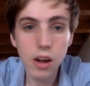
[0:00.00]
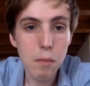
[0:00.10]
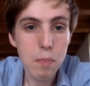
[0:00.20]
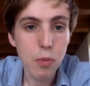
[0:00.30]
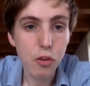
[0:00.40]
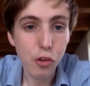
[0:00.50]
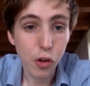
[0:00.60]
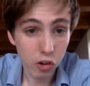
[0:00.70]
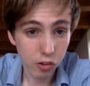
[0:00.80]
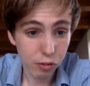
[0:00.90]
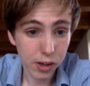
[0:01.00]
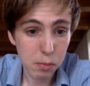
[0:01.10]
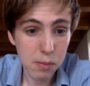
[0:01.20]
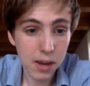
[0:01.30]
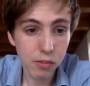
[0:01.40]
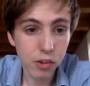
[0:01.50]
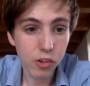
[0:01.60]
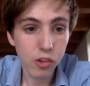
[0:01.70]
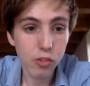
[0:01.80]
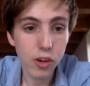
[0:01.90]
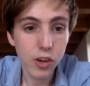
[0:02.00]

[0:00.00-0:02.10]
Um, so those, I think, the main reasons